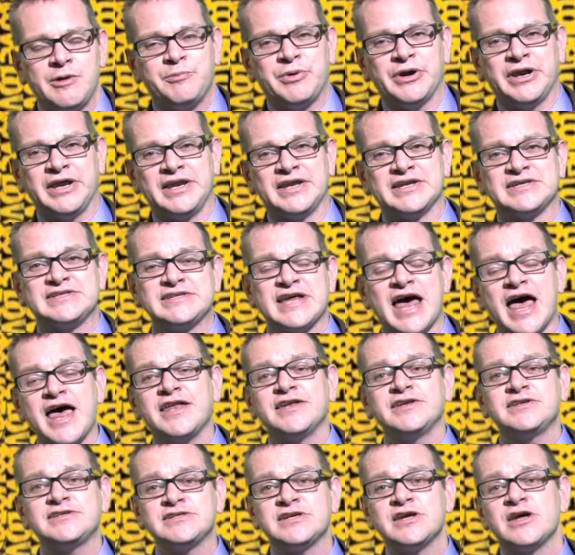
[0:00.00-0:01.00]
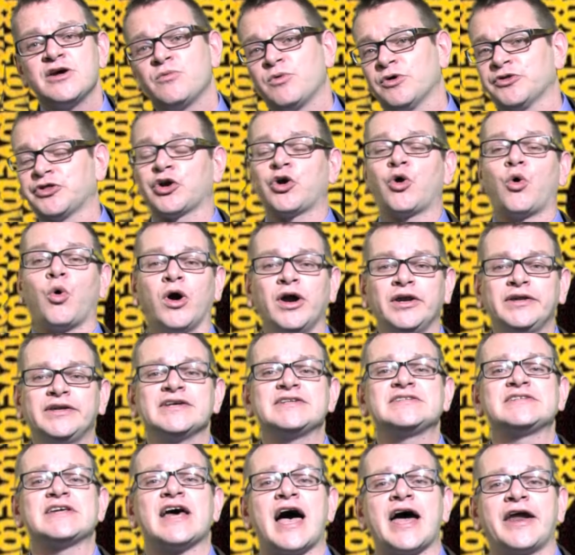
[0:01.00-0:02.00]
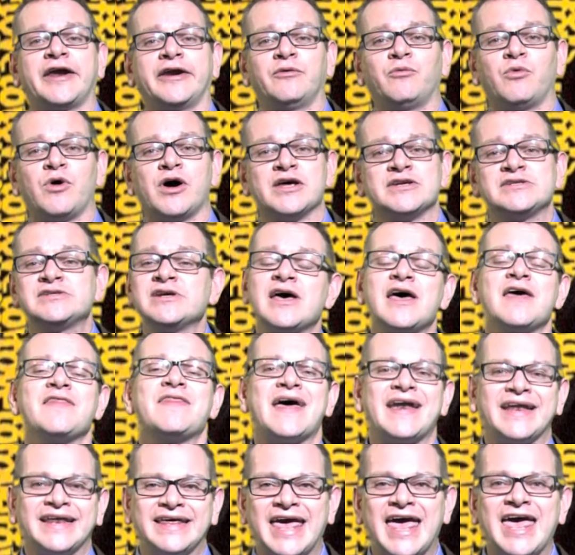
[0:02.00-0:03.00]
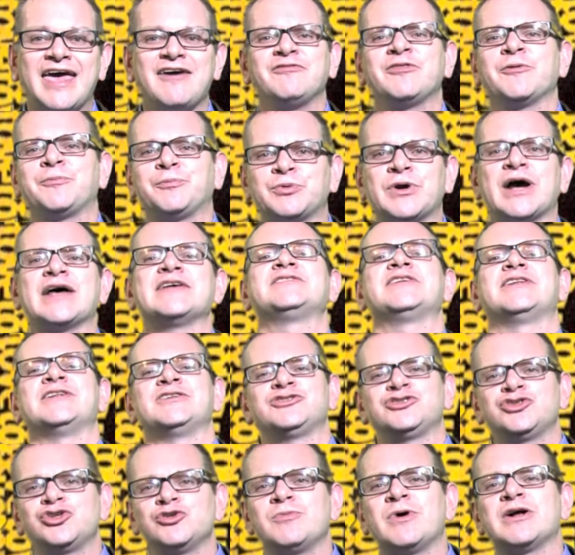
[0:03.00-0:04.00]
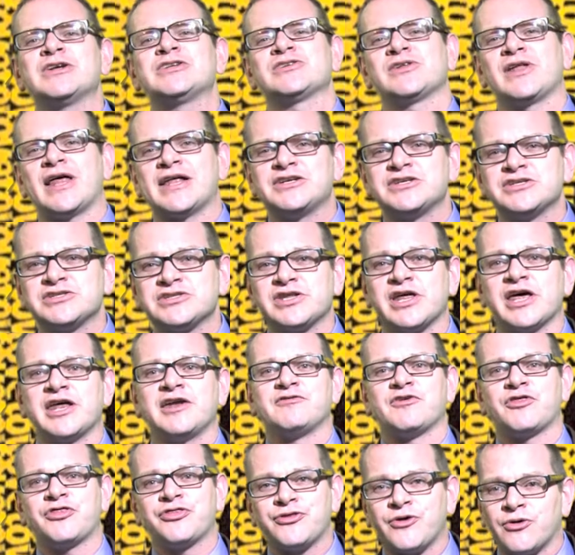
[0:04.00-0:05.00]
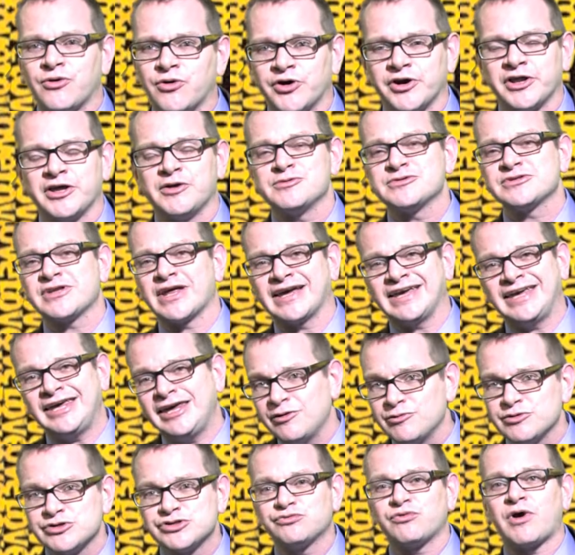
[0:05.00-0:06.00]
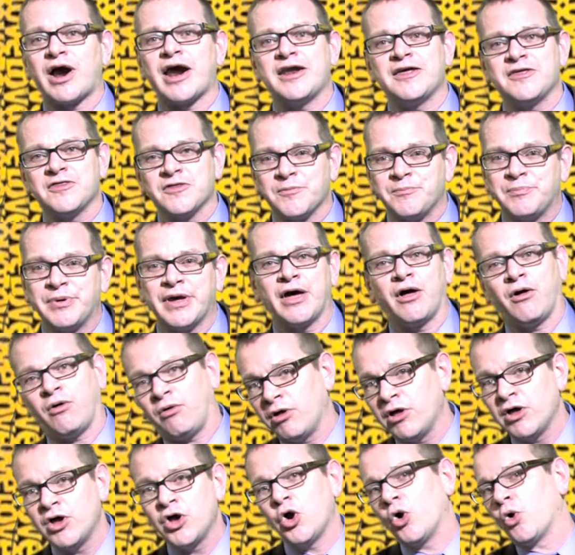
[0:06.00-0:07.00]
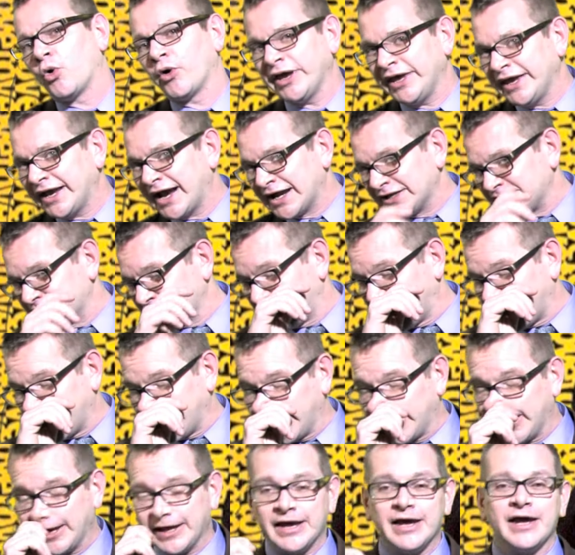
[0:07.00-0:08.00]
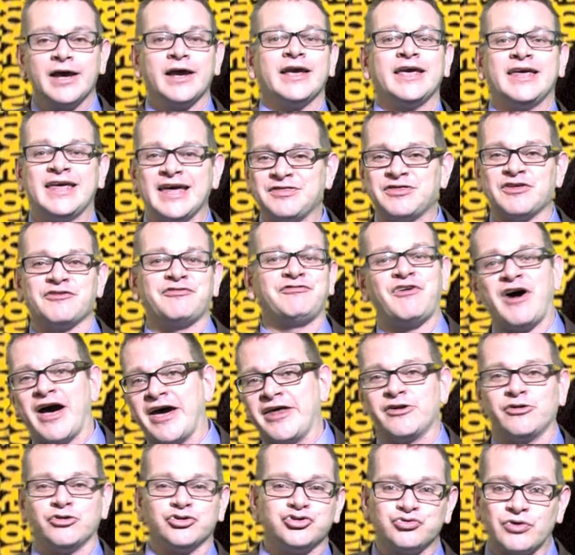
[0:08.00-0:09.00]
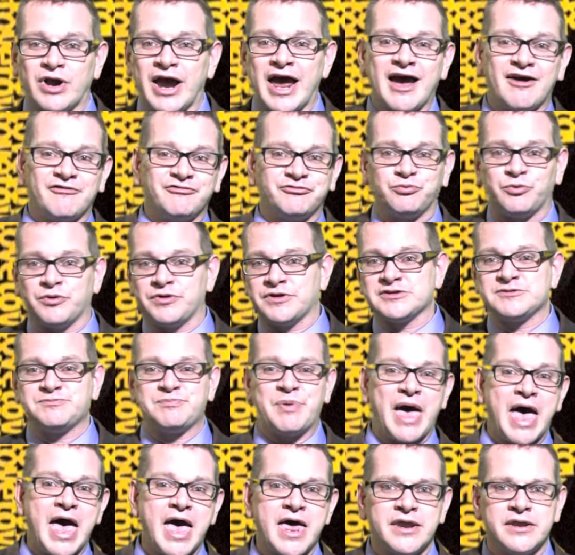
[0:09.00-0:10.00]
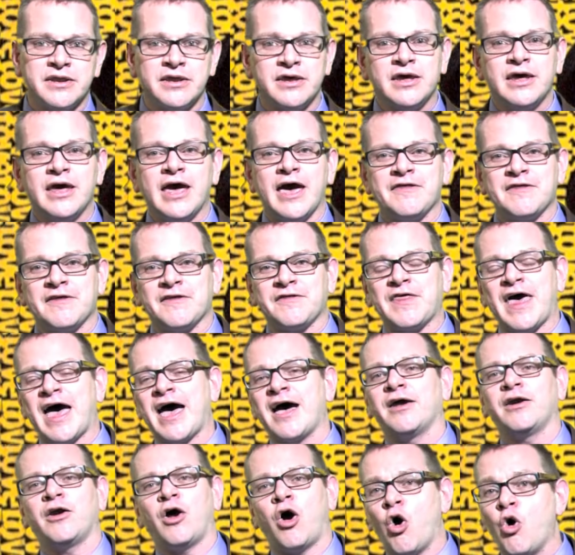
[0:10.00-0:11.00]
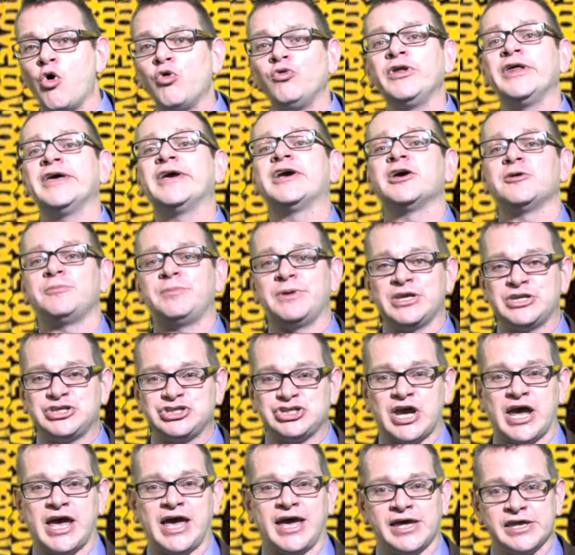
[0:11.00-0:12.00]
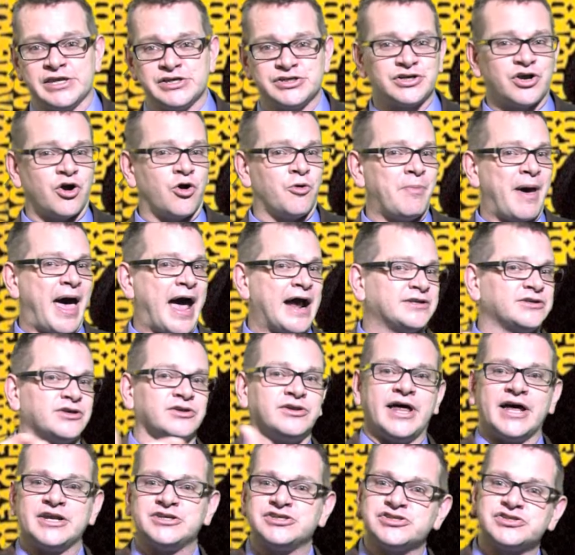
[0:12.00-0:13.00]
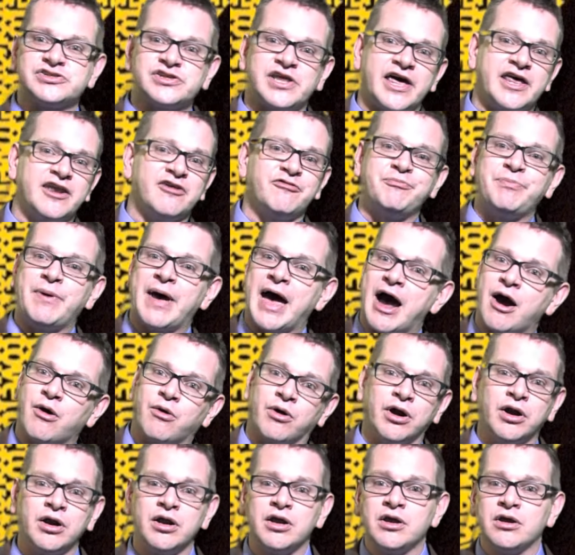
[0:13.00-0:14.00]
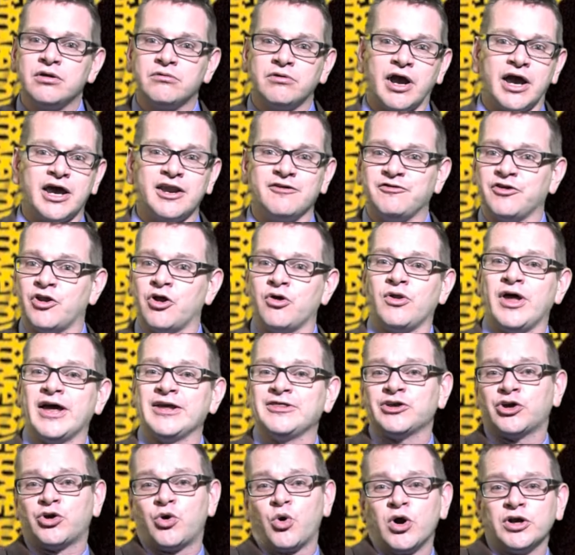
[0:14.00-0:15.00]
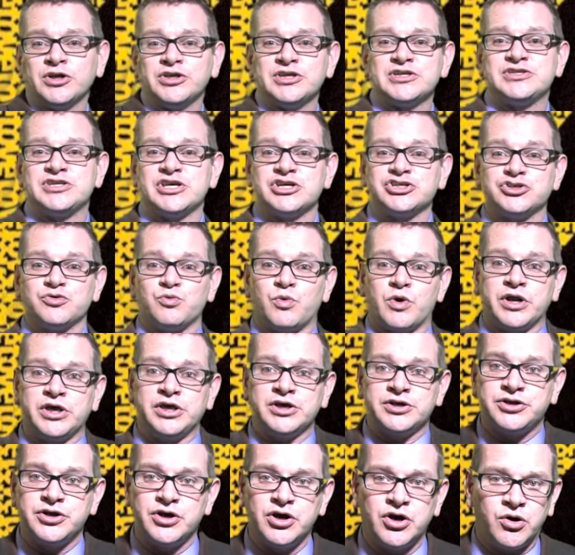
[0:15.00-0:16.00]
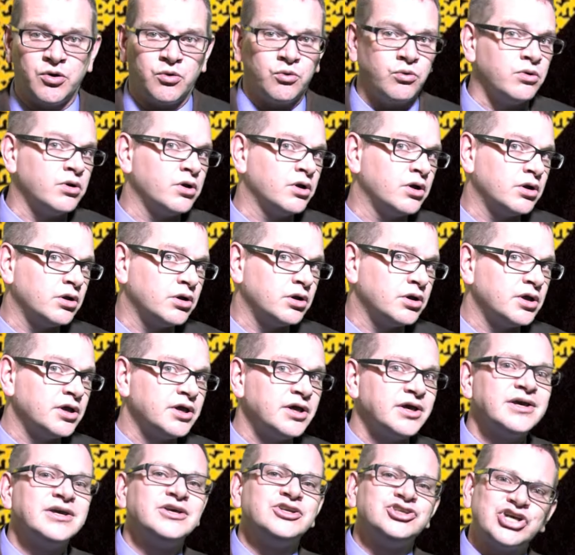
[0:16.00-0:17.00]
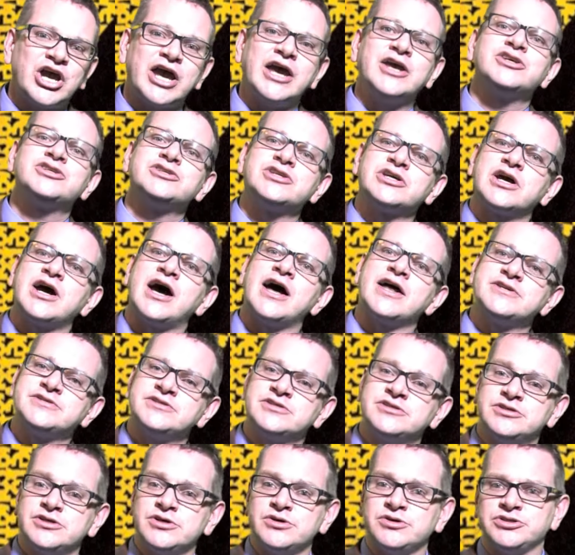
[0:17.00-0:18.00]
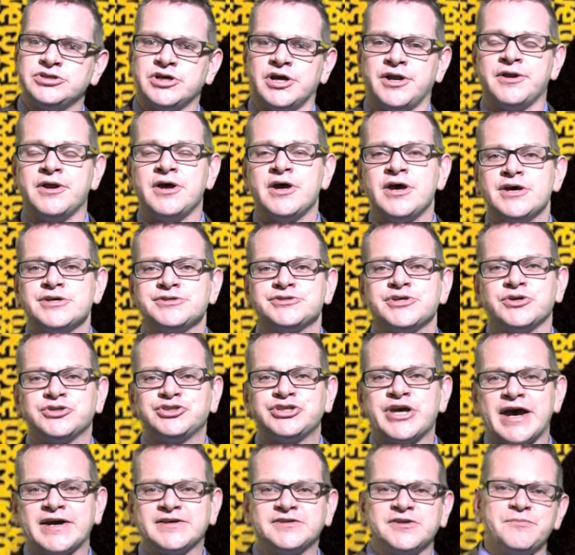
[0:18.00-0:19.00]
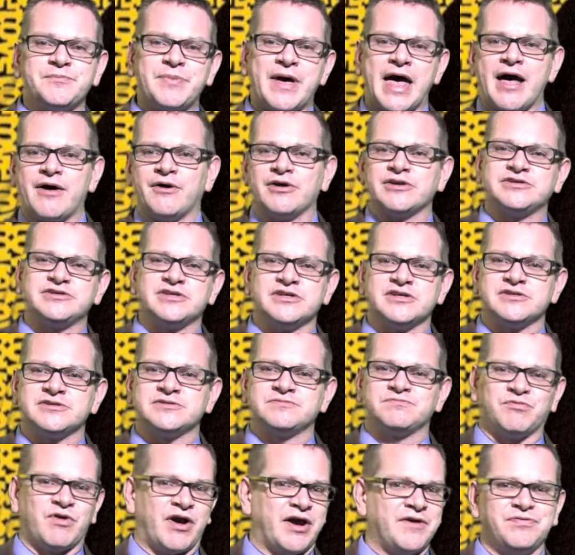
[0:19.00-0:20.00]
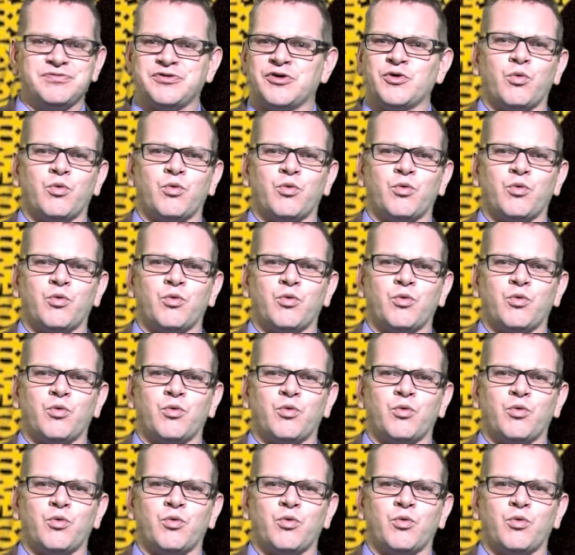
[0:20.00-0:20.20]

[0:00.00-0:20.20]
But in a sense, what the court decided was that gave the president too much legislative authority. It was like he was writing the bill, or he got to kind to get the final draft with his pen, and that that only could be changed, go back to legislative power, right? If you don't like the court decision, what do you do? Change the Constitution. So checks and balances, right?